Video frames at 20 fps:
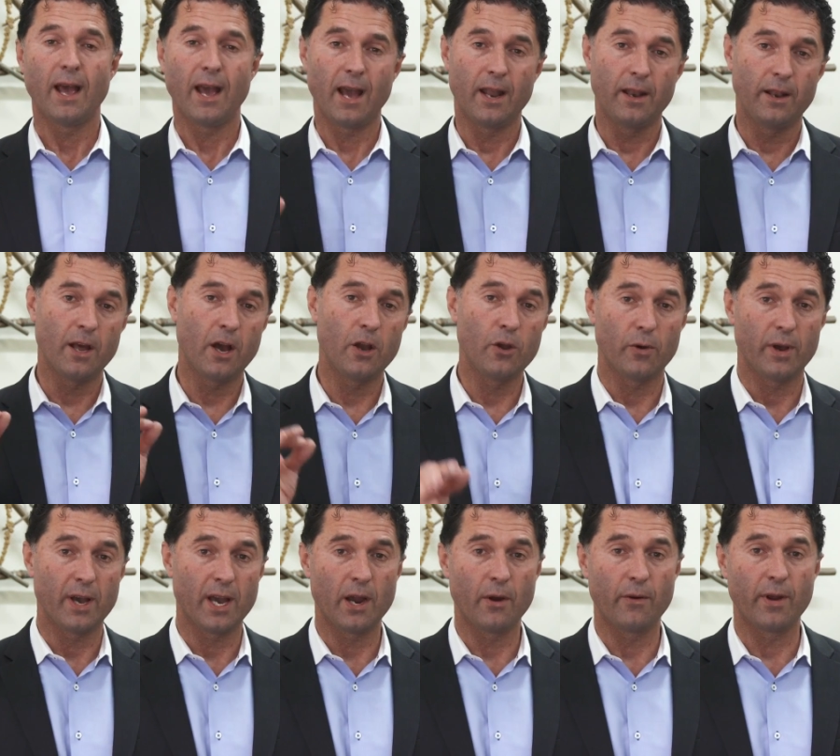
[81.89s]
and know
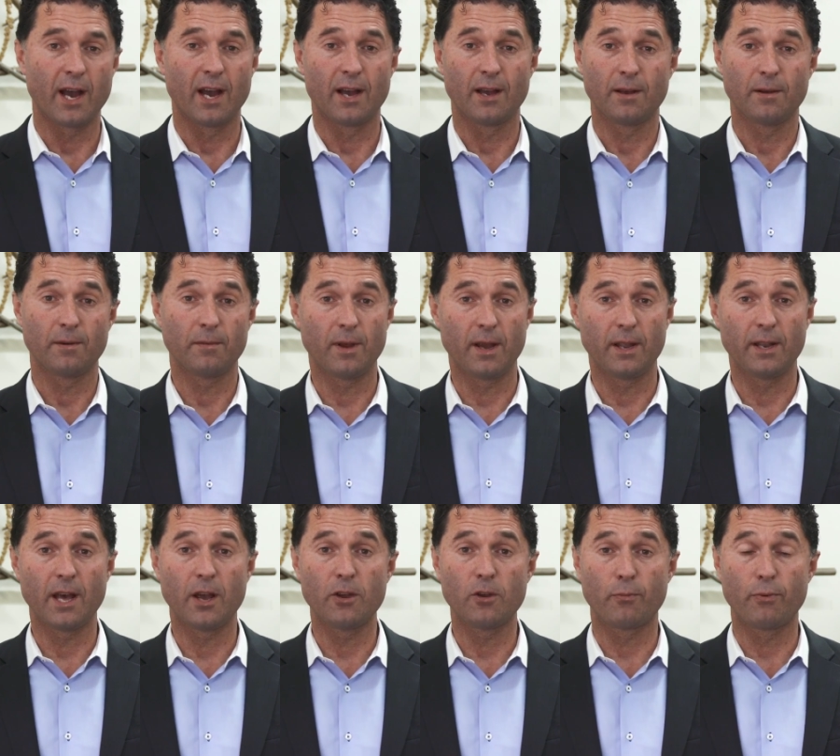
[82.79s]
your area and
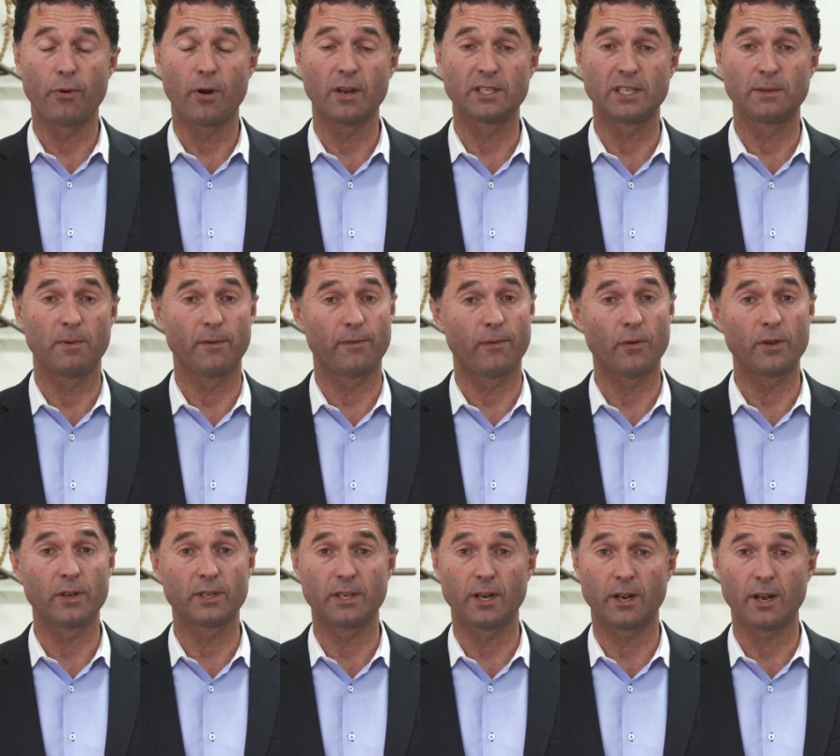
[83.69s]
know your prices
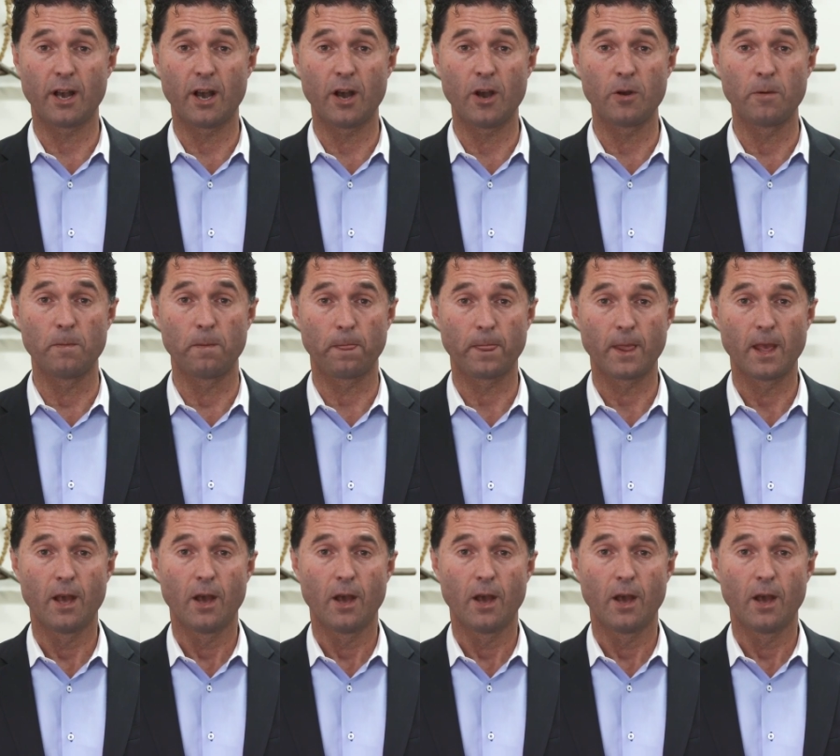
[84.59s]
before you sell your home.